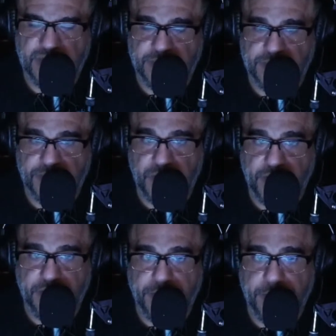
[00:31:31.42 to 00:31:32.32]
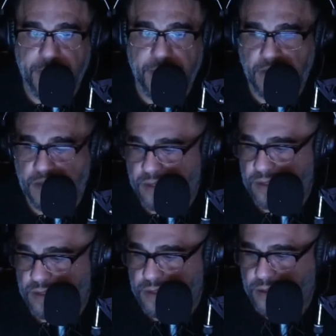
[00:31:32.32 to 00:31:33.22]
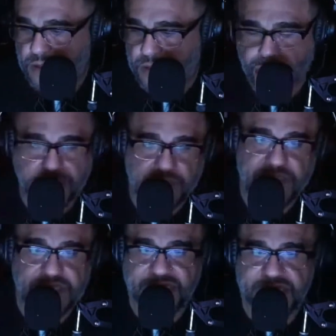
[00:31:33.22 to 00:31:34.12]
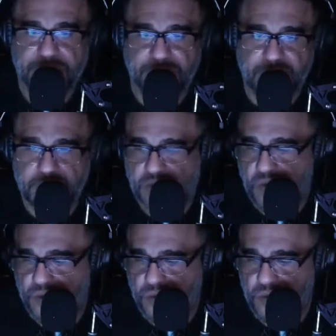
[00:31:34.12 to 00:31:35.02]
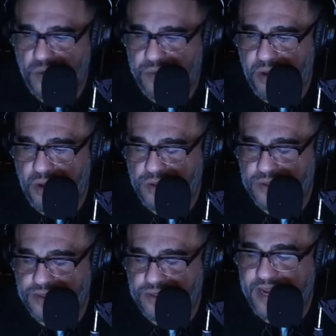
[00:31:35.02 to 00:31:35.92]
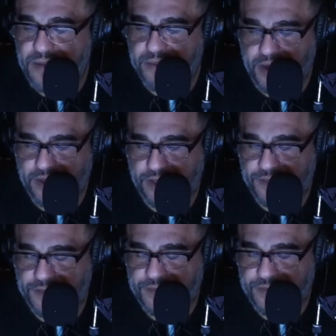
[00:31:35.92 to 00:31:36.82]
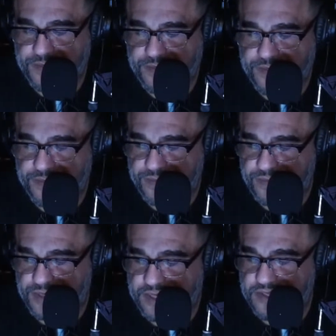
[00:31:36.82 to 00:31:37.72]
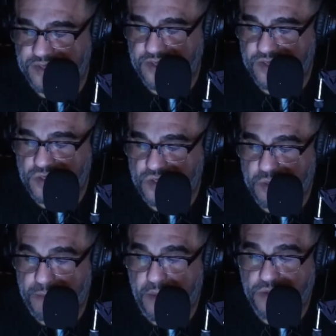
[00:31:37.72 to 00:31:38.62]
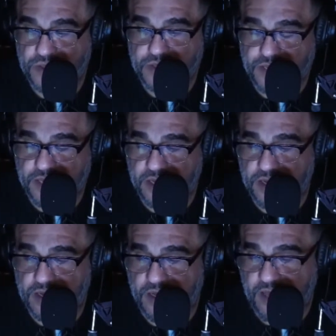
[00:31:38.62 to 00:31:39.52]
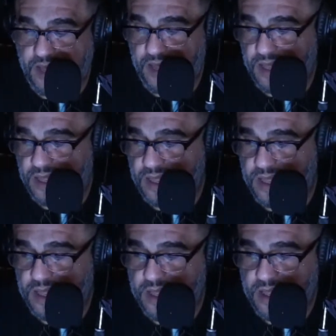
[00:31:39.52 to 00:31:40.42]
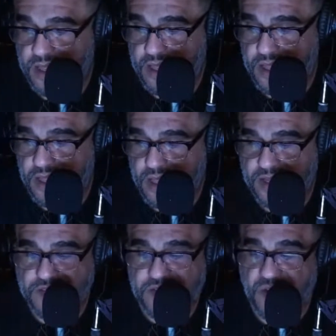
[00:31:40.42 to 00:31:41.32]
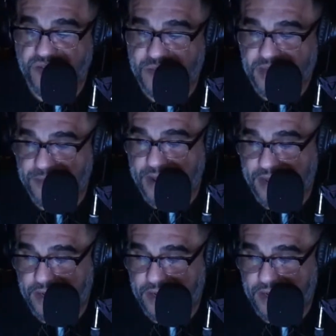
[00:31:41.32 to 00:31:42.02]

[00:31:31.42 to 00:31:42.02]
right? Because he's not, quote unquote, beholden to anybody. He's supposedly a self-made man.